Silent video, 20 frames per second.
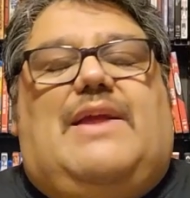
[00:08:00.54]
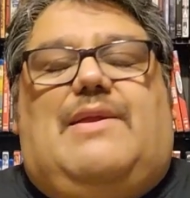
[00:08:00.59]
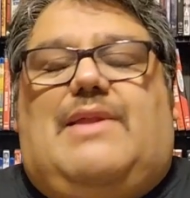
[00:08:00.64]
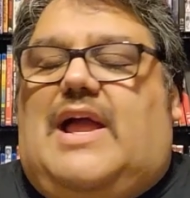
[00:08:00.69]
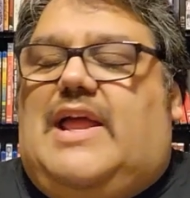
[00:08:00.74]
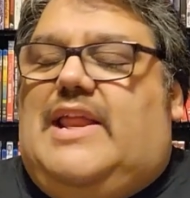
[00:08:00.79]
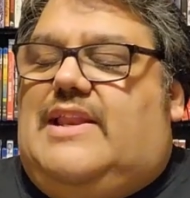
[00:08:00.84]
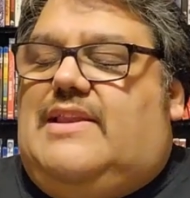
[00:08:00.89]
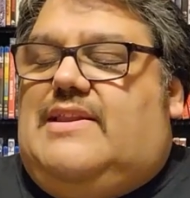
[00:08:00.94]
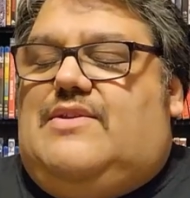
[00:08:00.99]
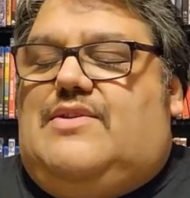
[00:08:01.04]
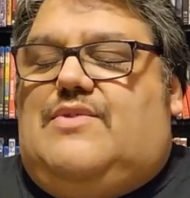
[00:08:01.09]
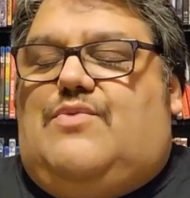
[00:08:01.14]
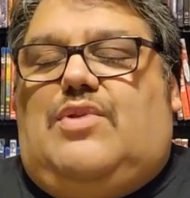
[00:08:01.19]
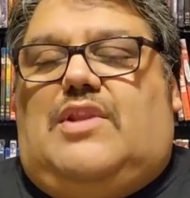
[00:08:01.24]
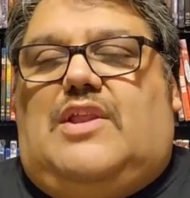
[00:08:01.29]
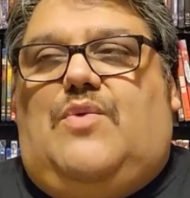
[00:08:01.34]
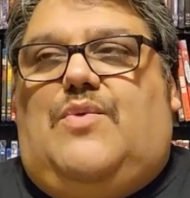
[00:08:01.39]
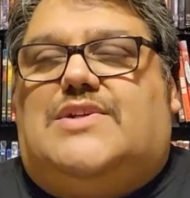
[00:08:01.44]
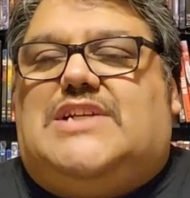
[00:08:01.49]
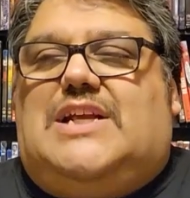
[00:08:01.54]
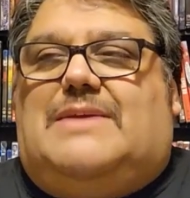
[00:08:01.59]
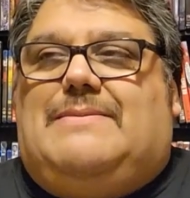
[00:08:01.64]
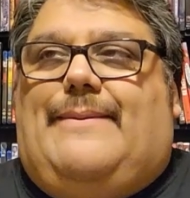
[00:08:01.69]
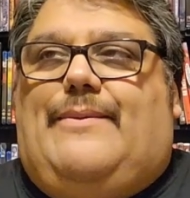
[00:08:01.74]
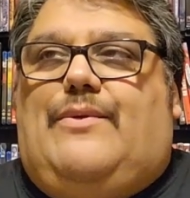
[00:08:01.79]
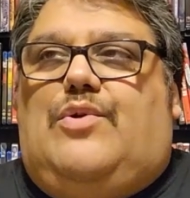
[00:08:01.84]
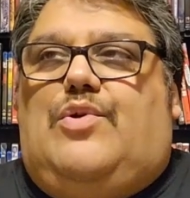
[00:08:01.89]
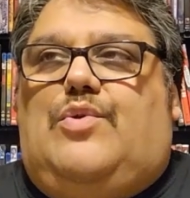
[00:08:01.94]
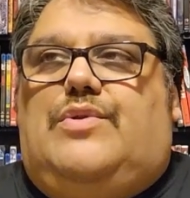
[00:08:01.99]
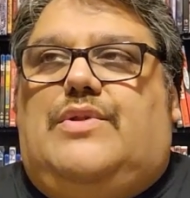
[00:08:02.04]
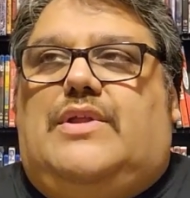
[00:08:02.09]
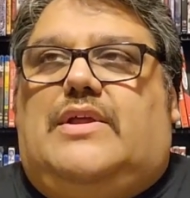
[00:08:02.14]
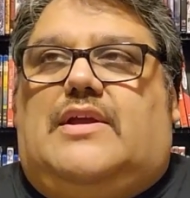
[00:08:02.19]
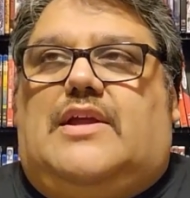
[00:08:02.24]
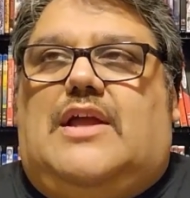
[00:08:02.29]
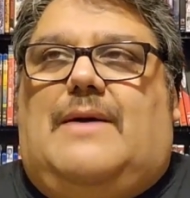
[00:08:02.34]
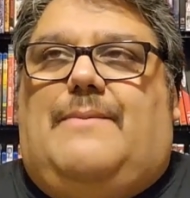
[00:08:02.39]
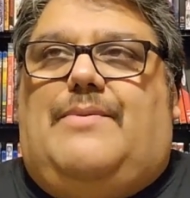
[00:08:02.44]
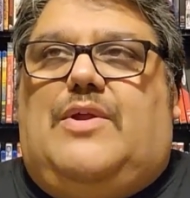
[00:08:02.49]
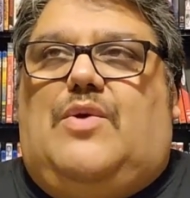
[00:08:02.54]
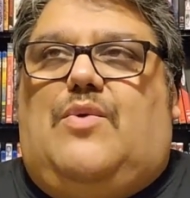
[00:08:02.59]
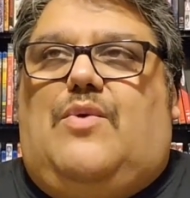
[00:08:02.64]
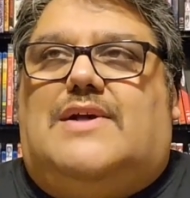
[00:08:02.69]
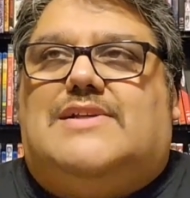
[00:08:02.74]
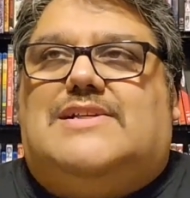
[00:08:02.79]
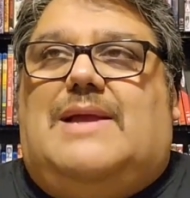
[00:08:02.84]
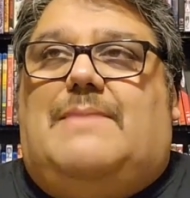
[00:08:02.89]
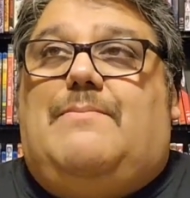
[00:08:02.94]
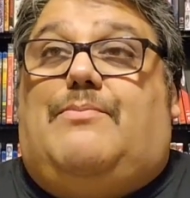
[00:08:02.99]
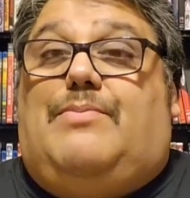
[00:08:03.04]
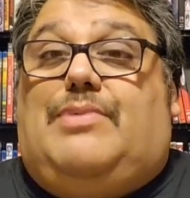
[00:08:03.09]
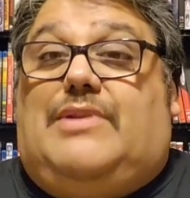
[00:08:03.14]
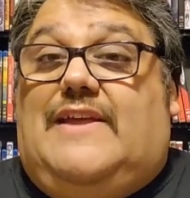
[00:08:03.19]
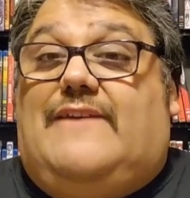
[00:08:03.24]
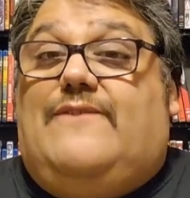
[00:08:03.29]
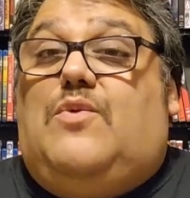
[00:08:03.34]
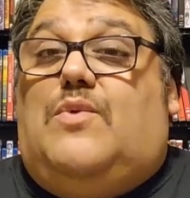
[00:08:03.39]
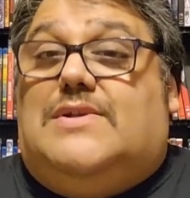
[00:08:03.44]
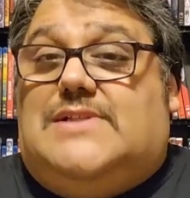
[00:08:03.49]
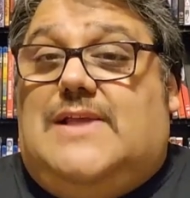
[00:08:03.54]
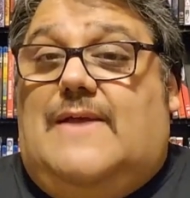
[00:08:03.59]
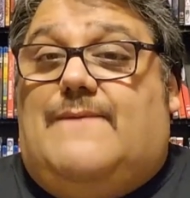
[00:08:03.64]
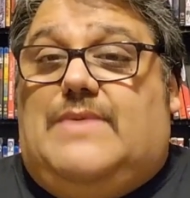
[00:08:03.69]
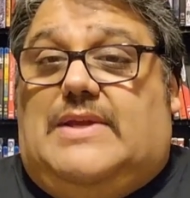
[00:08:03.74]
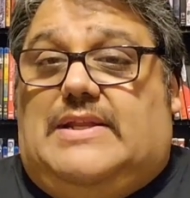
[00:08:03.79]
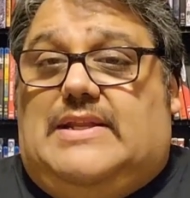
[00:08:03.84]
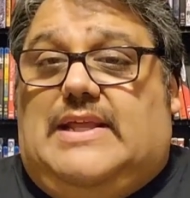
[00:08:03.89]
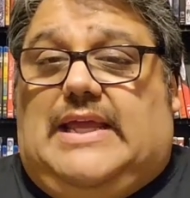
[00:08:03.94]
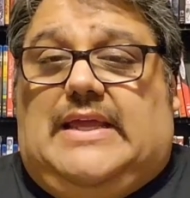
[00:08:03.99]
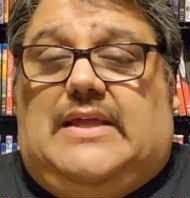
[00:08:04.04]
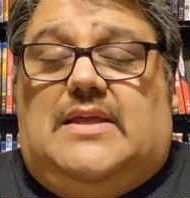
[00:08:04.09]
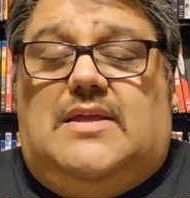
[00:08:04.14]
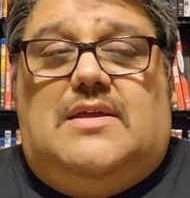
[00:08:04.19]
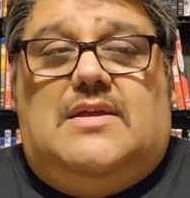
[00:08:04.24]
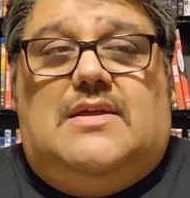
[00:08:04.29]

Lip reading: I really wish I could remember who the company was. I believe it was MVD.